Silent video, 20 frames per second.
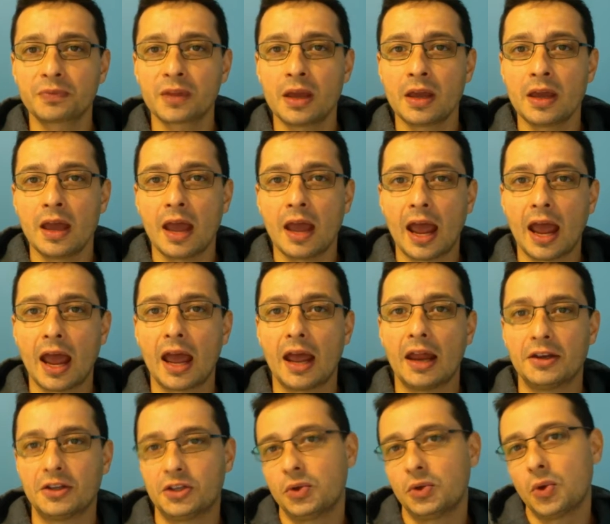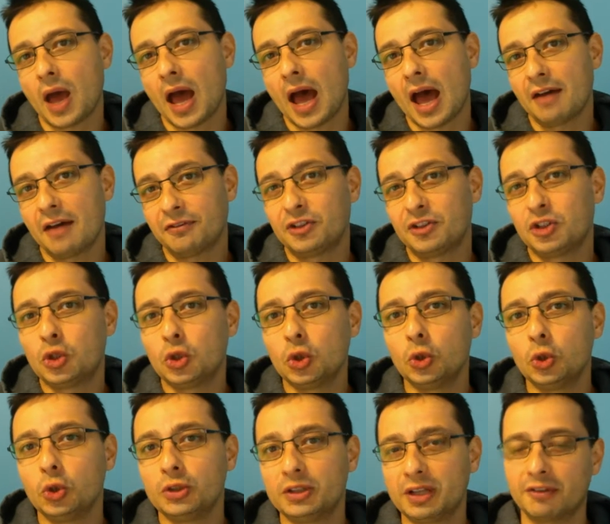and you have
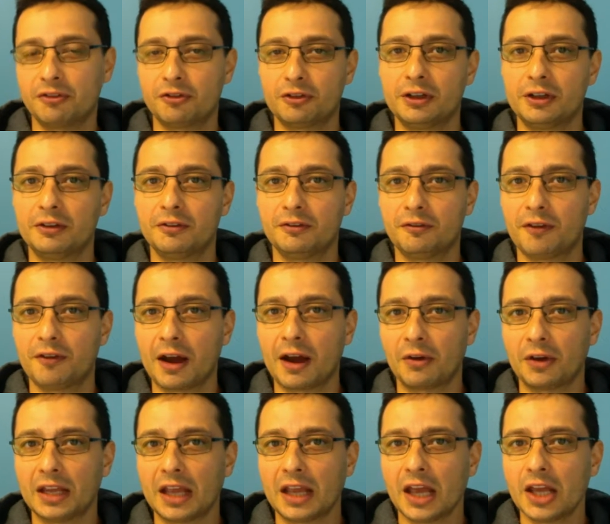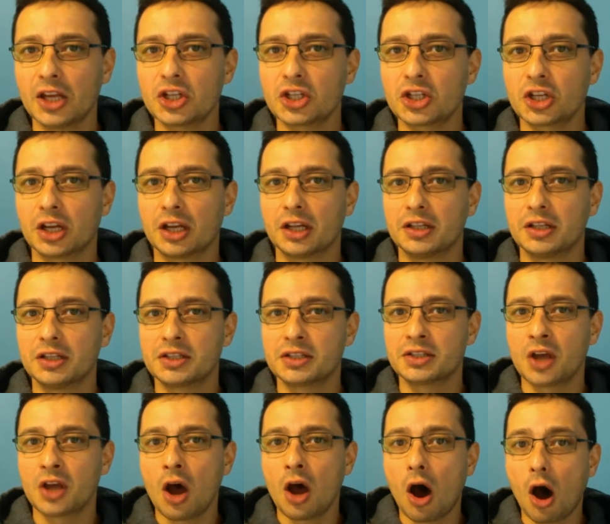two different variations
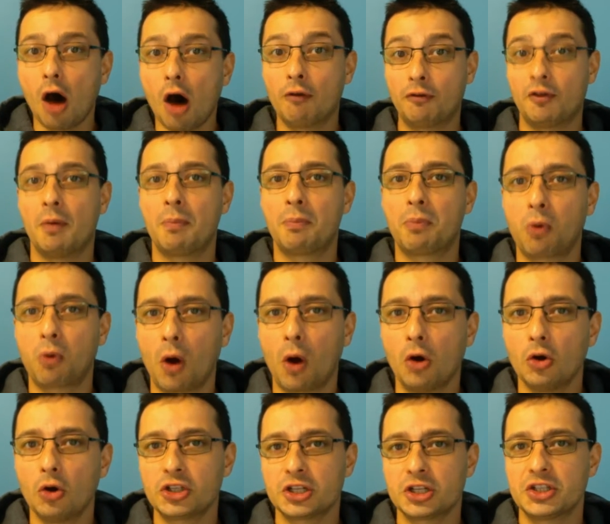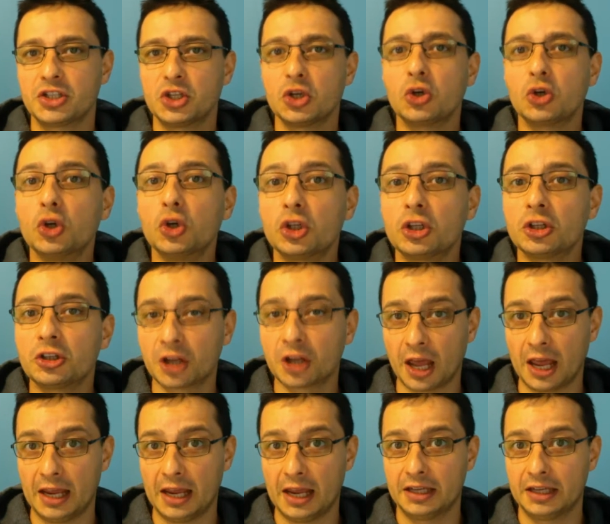of approaches you could
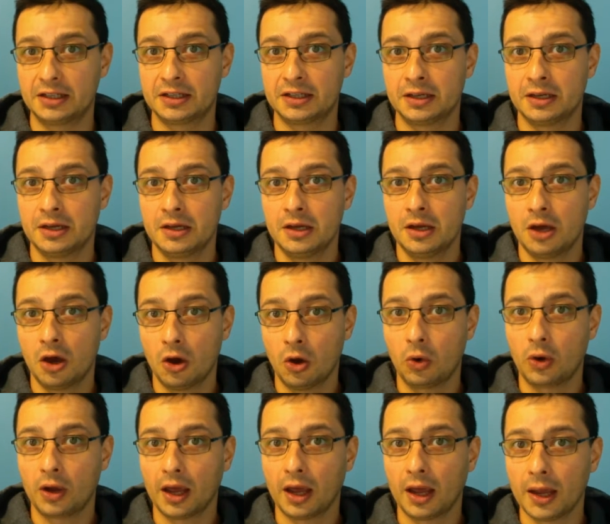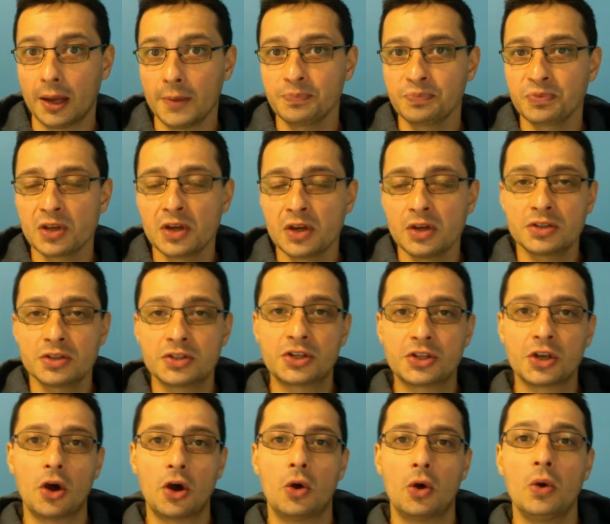take, okay?
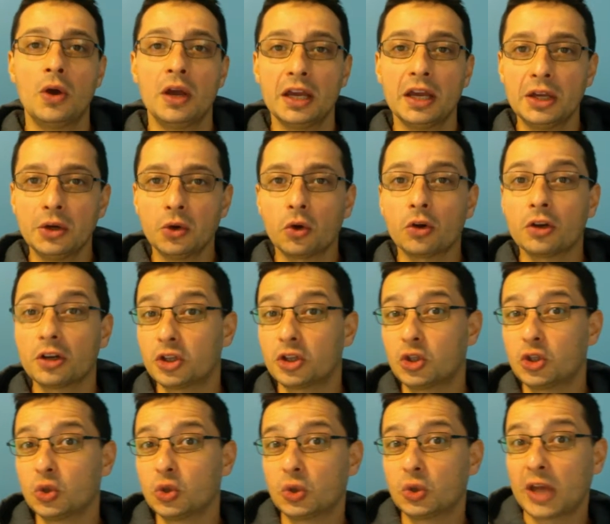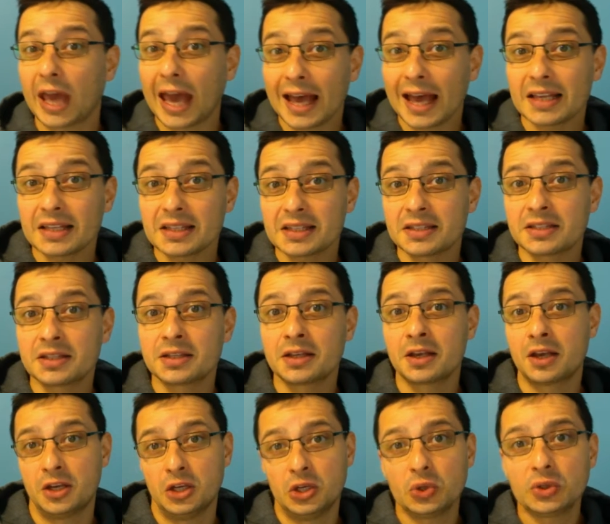So in order to guess,
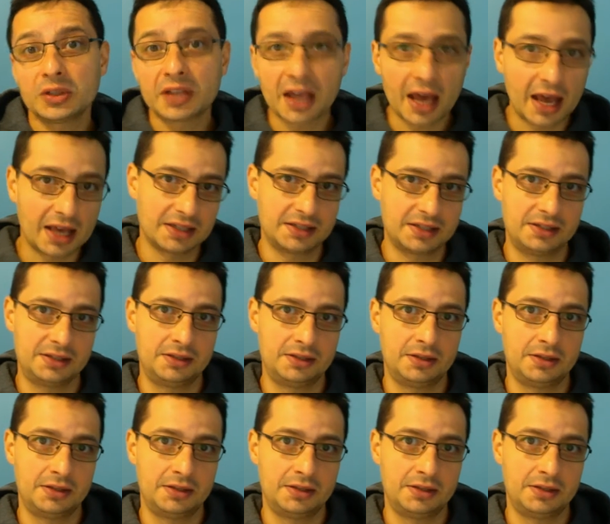you test.